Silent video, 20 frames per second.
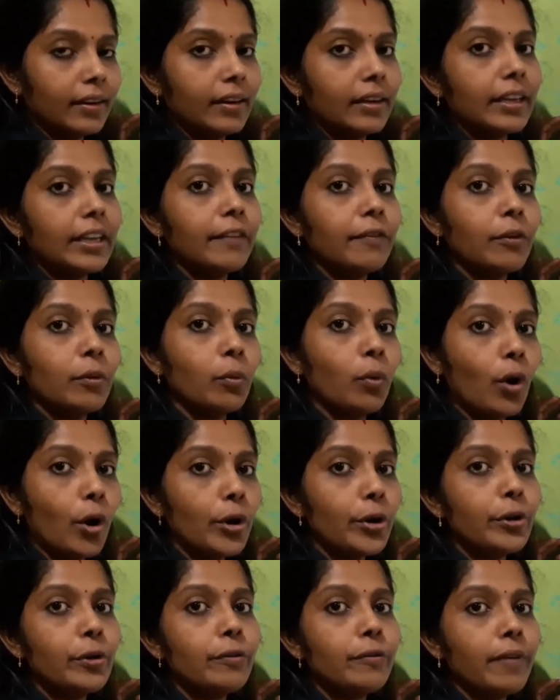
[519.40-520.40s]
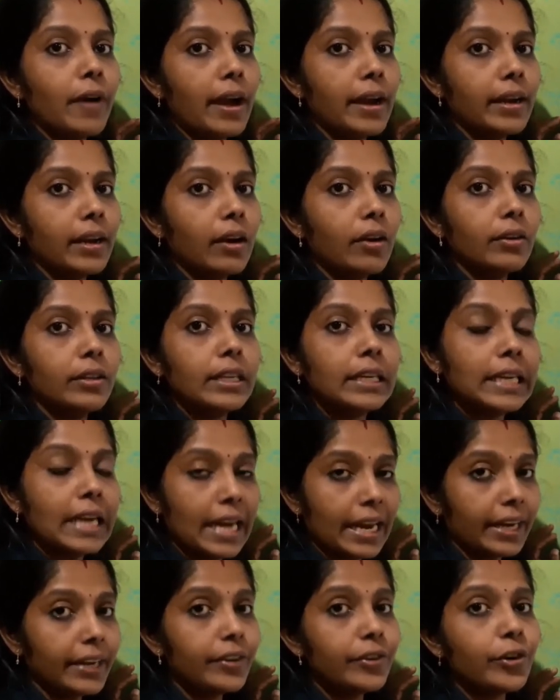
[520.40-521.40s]
if you want to find out the
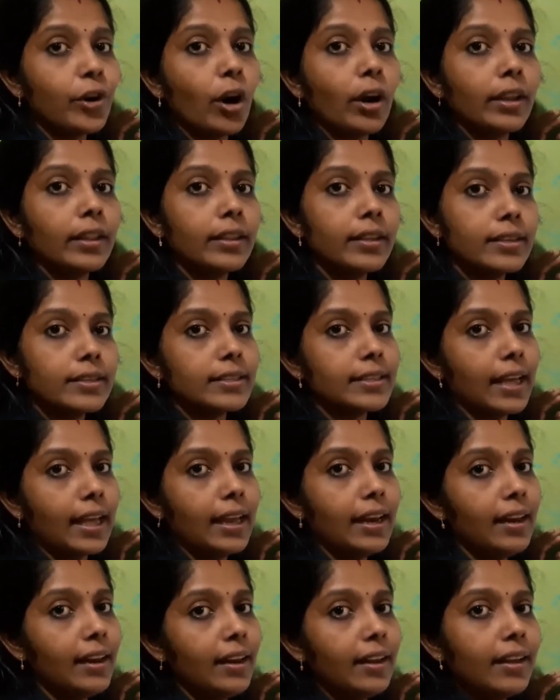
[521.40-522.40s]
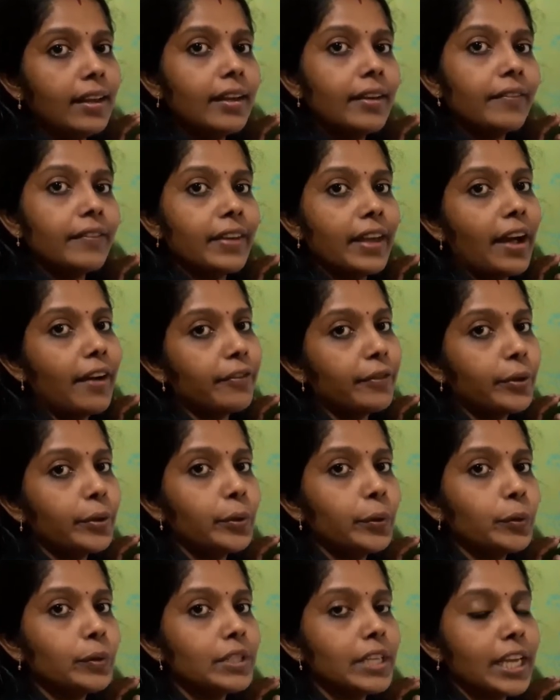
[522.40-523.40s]
current drawn in the cell, we have to
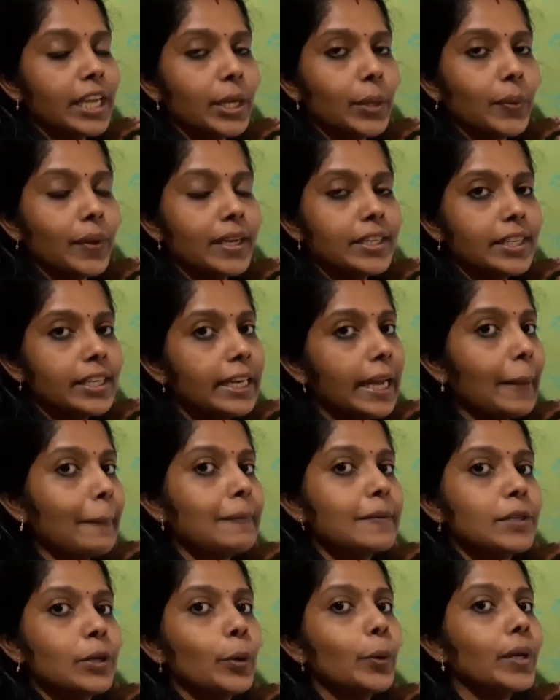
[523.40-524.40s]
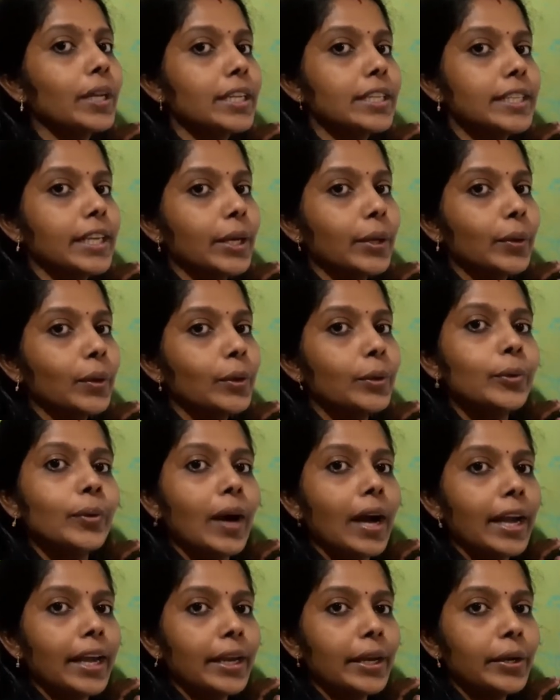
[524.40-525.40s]
use the equation epsilon is equal to
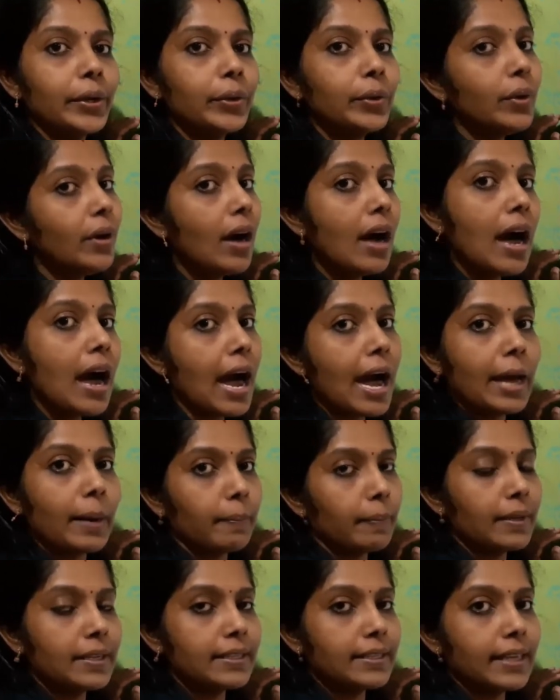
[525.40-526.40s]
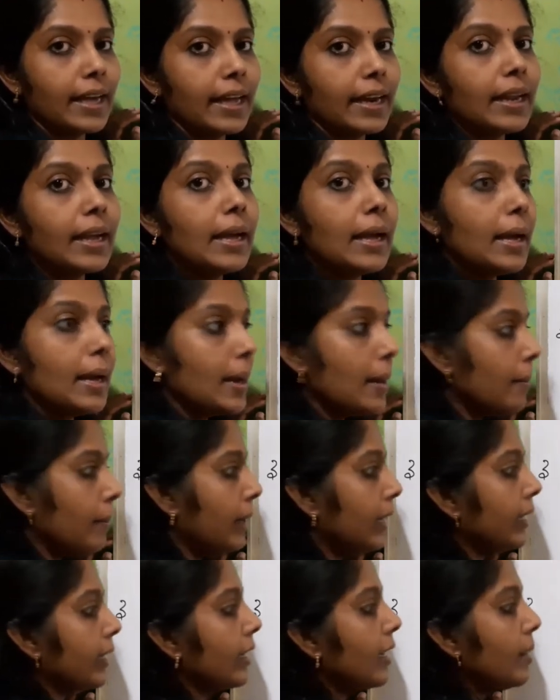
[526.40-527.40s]
I into R plus R.
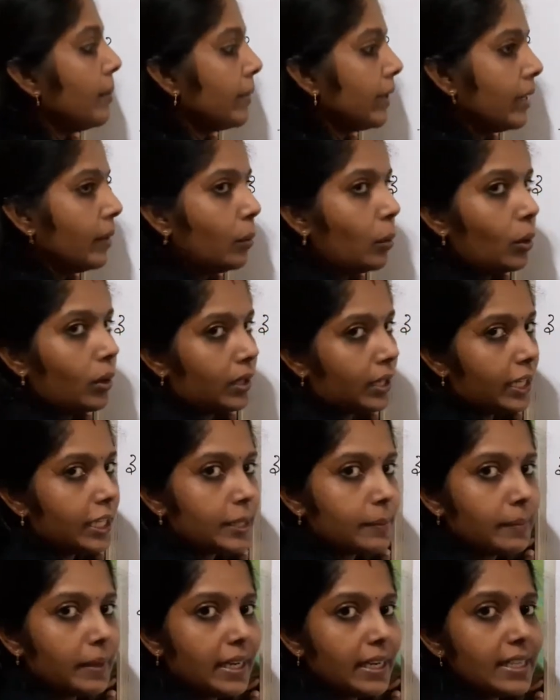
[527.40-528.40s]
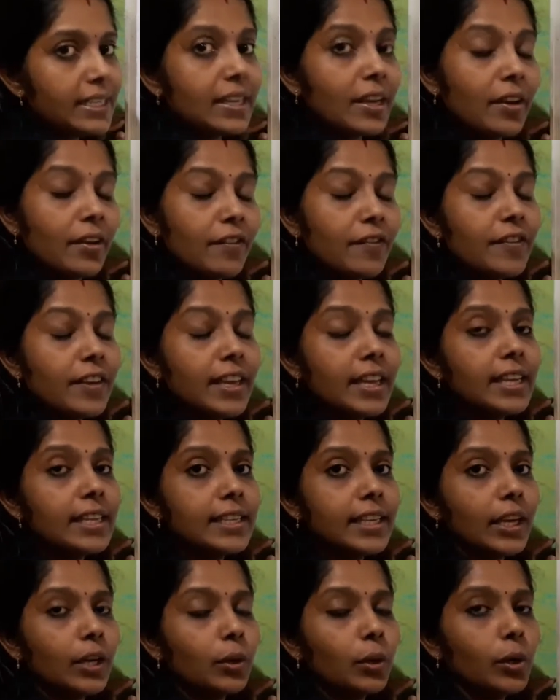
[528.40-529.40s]
But terminal voltage means V is
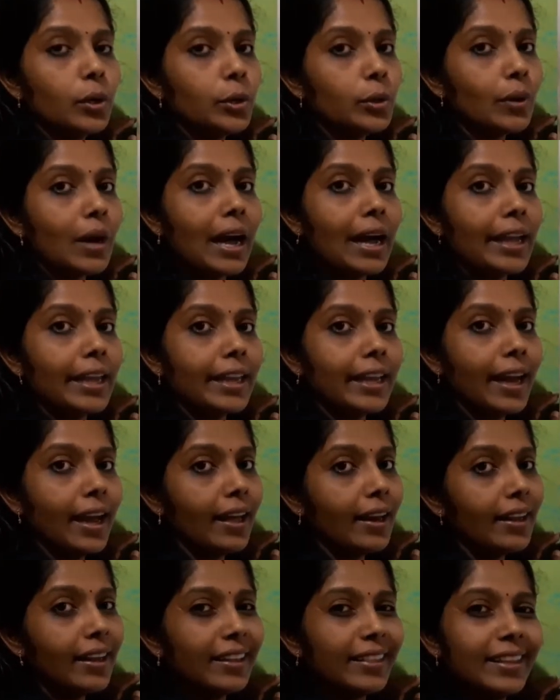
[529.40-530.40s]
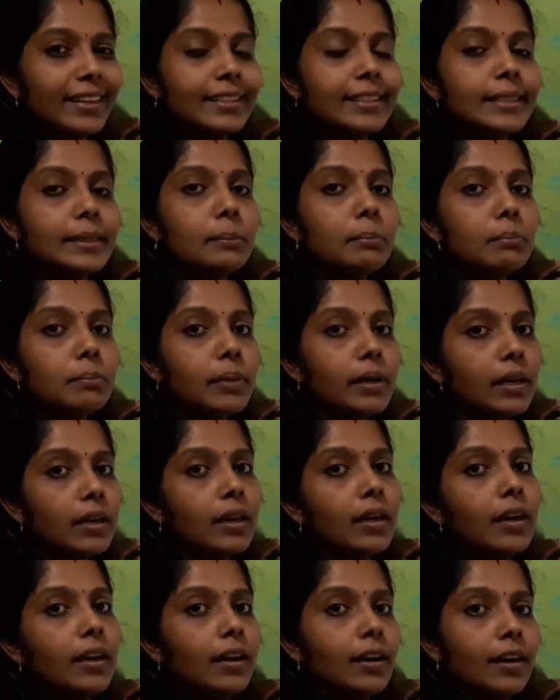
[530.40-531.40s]
equal to IR. That simple
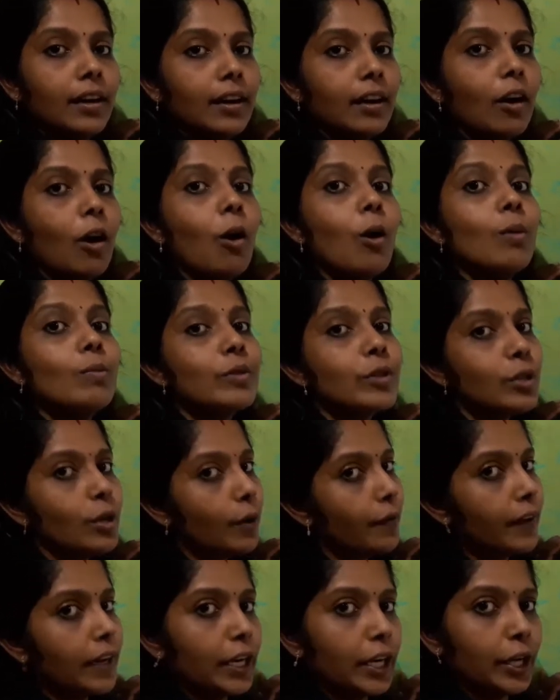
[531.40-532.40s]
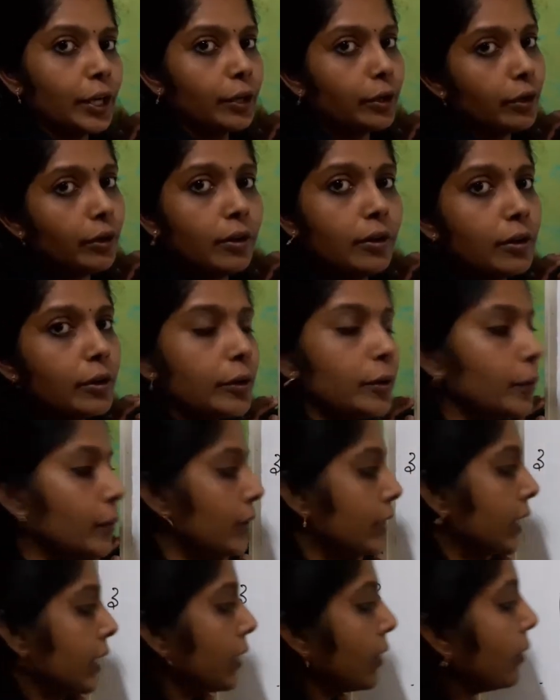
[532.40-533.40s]
Ohm's law we need to use
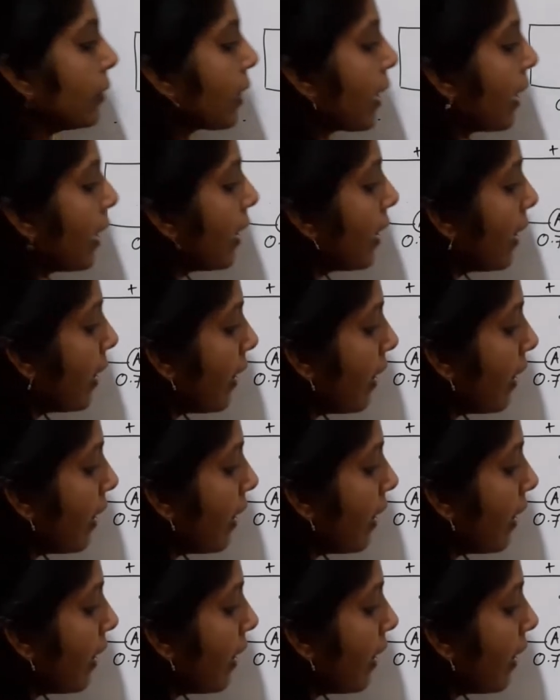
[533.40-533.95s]
it. Okay.